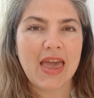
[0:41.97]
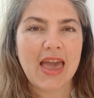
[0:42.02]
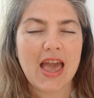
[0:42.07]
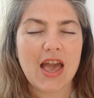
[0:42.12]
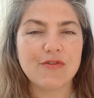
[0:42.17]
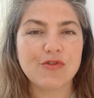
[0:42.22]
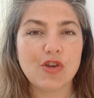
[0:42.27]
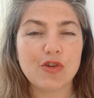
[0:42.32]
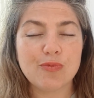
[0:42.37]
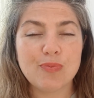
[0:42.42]

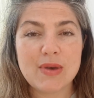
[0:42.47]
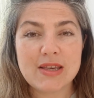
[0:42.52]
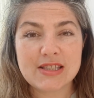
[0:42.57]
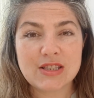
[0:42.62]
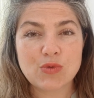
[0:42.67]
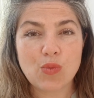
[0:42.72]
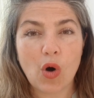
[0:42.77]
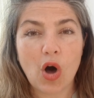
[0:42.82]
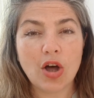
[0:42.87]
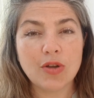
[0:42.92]
If you've
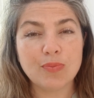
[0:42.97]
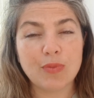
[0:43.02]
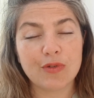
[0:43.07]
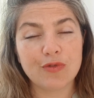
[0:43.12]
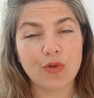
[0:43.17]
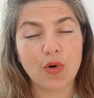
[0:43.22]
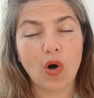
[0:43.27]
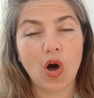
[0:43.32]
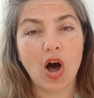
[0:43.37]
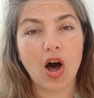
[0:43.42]
missed one
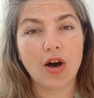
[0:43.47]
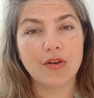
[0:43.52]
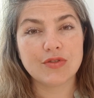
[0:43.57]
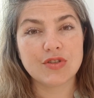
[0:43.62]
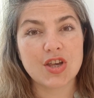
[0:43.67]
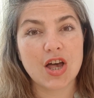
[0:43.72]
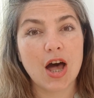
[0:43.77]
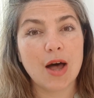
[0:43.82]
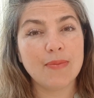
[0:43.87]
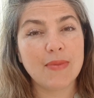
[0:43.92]
before half
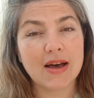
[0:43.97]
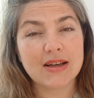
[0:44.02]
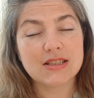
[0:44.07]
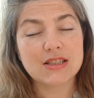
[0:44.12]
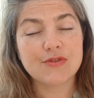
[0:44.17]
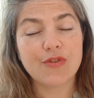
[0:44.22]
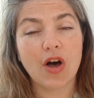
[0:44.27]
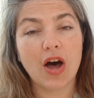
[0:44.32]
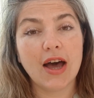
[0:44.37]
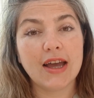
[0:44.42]
term,
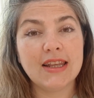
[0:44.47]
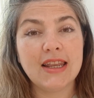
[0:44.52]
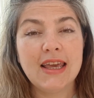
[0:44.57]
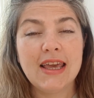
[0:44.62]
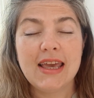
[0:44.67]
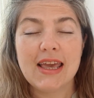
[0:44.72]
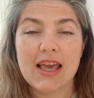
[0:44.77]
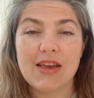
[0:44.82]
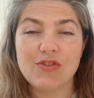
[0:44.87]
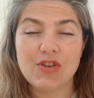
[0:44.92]
that's fine.
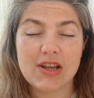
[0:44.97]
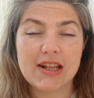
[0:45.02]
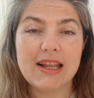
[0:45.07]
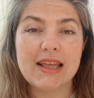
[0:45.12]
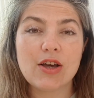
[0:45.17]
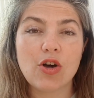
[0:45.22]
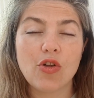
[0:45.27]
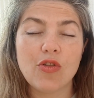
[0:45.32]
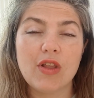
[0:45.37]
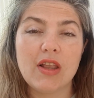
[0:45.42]
If you
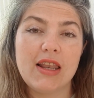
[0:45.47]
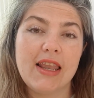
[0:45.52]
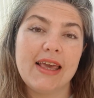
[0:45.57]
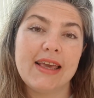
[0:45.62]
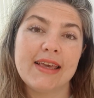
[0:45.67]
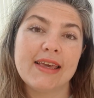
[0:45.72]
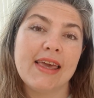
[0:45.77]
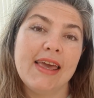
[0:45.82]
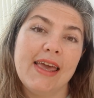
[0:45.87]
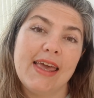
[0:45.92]
click on the
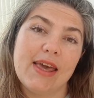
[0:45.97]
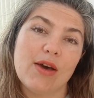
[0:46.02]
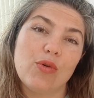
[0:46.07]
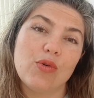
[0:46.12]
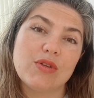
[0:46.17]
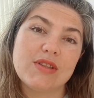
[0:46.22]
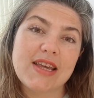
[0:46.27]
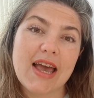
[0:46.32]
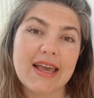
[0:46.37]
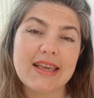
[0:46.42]
link, it
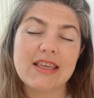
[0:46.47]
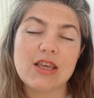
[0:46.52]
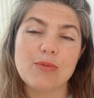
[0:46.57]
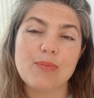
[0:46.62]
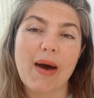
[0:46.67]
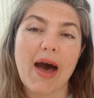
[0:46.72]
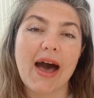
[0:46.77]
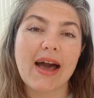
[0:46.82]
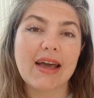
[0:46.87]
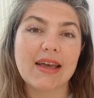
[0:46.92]
will take you
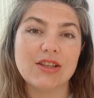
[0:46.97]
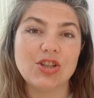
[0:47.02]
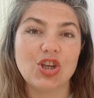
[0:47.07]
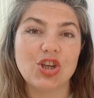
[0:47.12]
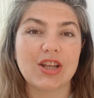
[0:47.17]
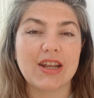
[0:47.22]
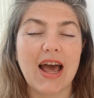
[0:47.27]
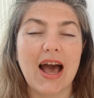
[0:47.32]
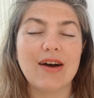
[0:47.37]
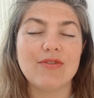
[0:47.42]
back and you
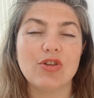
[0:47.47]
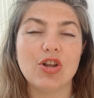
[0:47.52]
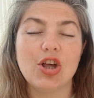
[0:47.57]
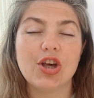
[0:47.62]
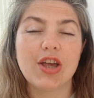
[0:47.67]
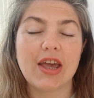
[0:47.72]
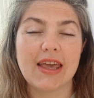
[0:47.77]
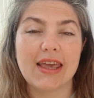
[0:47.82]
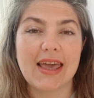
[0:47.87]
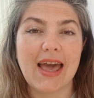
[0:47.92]
can have a
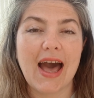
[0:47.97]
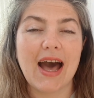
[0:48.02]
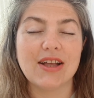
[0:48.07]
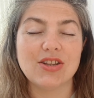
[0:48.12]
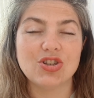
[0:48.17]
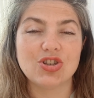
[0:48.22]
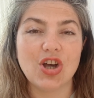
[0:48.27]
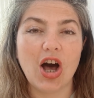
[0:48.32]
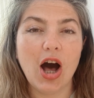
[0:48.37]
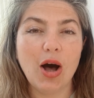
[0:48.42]
look and
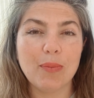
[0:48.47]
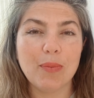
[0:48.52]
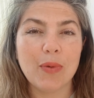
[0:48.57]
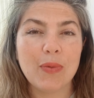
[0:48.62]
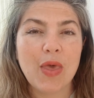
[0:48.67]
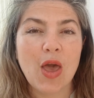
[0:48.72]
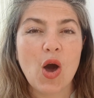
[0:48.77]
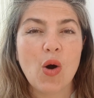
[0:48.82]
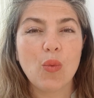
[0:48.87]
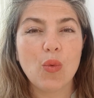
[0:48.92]
catch
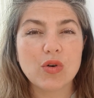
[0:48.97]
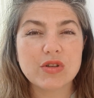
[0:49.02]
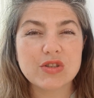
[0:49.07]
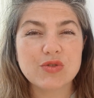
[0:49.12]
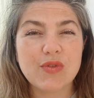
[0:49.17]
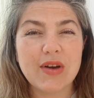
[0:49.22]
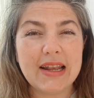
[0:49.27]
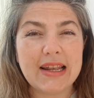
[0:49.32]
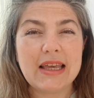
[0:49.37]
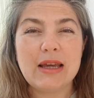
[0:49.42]
up. What's
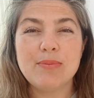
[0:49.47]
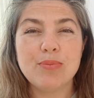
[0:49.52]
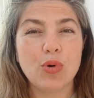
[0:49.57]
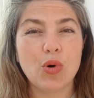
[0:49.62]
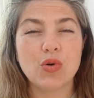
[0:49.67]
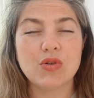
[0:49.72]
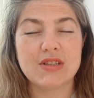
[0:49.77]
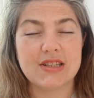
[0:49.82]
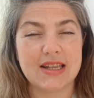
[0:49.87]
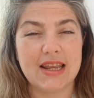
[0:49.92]
really
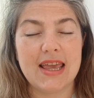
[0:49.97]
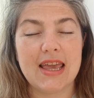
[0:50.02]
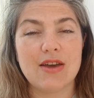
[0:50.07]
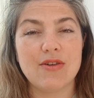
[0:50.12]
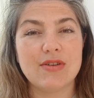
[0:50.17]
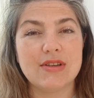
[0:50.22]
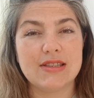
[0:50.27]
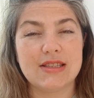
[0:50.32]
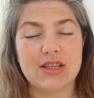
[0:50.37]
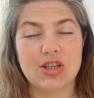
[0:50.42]
important here
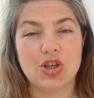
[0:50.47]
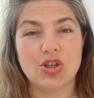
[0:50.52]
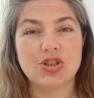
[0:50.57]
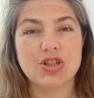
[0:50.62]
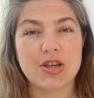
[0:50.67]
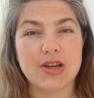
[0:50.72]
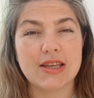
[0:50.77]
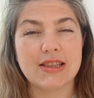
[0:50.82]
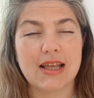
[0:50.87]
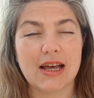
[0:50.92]
is that you're
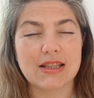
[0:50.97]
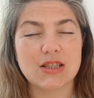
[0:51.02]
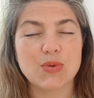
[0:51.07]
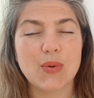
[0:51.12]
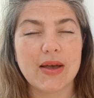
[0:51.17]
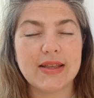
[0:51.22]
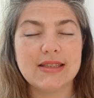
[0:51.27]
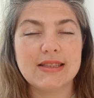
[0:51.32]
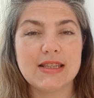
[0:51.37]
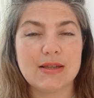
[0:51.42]
doing that
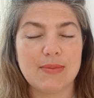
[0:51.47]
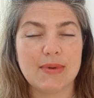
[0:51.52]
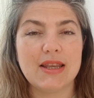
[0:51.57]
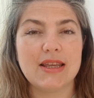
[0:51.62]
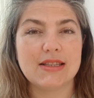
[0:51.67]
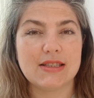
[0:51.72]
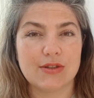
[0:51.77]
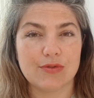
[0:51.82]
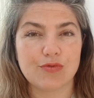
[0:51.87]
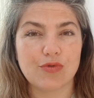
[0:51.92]
20
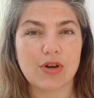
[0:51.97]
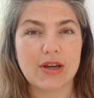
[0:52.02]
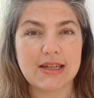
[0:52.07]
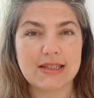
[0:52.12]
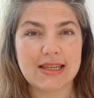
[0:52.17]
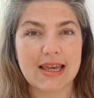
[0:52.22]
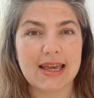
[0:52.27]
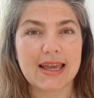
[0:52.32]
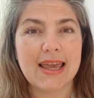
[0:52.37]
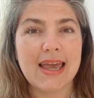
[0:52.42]
minutes of
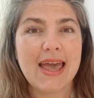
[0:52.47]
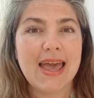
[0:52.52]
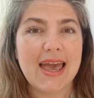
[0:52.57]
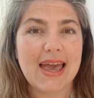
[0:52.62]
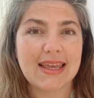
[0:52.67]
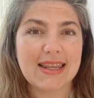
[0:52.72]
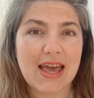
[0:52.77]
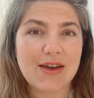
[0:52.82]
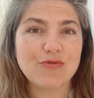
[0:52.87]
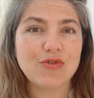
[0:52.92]
reading
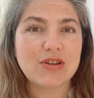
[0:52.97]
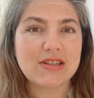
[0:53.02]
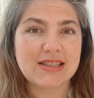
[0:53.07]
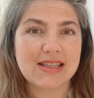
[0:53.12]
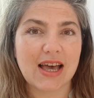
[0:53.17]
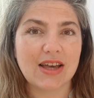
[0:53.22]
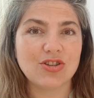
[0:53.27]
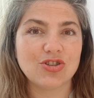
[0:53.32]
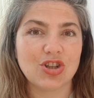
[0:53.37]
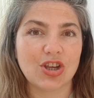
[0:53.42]
in every
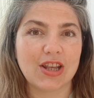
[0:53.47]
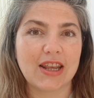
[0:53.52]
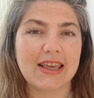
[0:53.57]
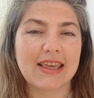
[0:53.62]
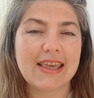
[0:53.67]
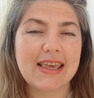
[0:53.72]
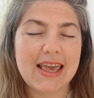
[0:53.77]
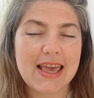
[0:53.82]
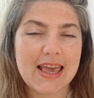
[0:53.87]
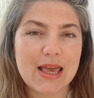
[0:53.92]
session and
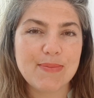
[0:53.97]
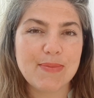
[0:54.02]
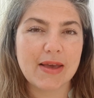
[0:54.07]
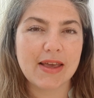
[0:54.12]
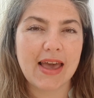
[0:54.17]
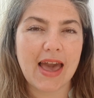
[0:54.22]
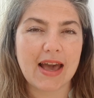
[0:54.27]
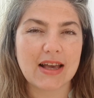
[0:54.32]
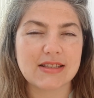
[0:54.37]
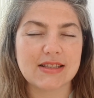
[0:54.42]

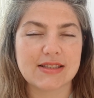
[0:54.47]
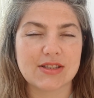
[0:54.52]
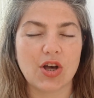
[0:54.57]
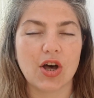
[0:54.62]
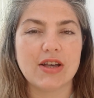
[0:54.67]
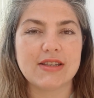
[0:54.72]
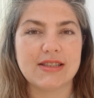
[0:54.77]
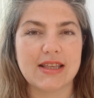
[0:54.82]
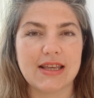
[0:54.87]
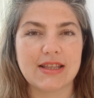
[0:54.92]
keeping
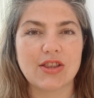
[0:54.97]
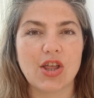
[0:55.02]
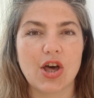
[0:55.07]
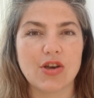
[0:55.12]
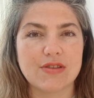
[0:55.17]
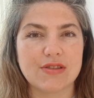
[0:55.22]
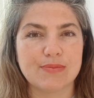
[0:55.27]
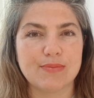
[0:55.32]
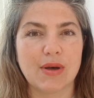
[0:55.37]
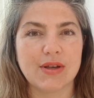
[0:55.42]
exercising
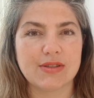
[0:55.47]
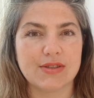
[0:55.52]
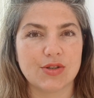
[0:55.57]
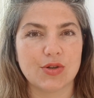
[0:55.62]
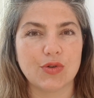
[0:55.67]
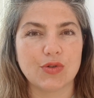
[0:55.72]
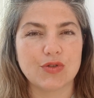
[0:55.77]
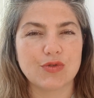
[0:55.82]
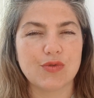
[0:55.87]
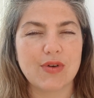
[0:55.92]
those
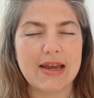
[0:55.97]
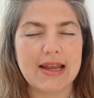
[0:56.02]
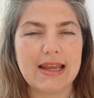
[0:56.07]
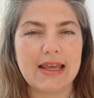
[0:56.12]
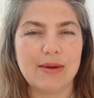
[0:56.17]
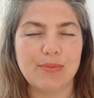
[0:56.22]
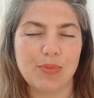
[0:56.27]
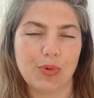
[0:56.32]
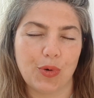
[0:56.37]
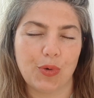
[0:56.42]
muscles,
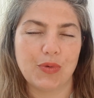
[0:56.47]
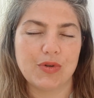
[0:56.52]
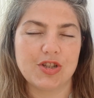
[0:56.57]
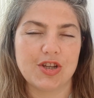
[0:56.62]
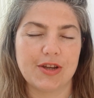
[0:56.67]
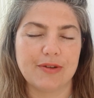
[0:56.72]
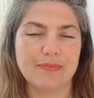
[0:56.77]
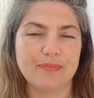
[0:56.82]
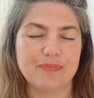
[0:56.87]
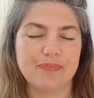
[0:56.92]
really
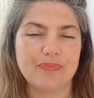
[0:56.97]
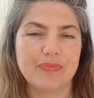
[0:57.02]
important.